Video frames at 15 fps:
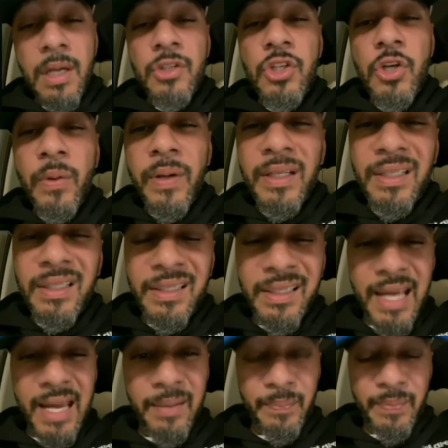to
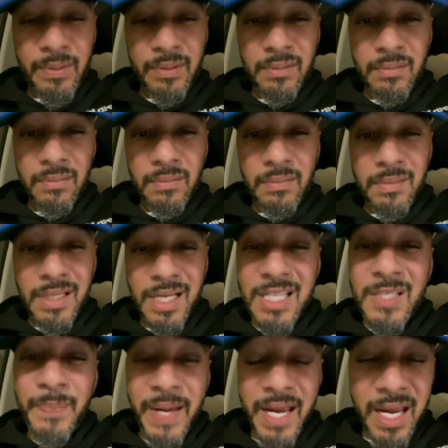escape
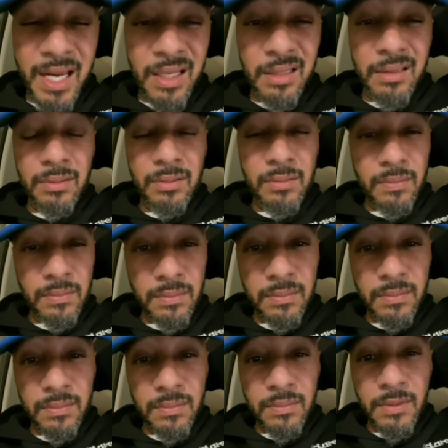his pain.
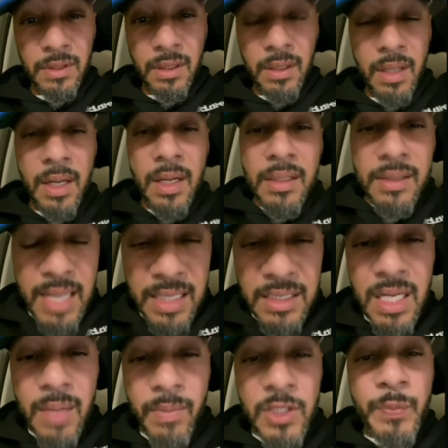That's
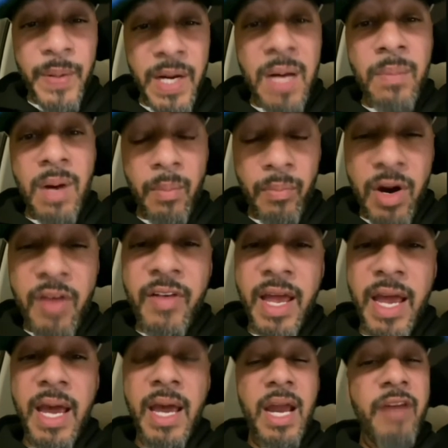how much pain my brother
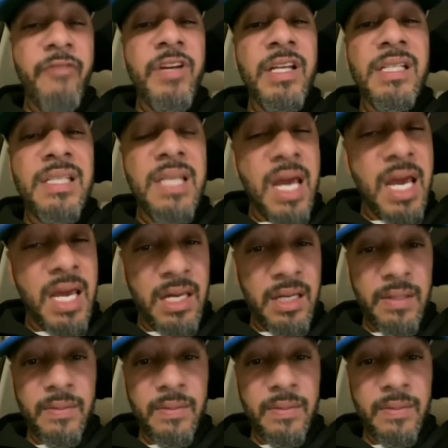had every day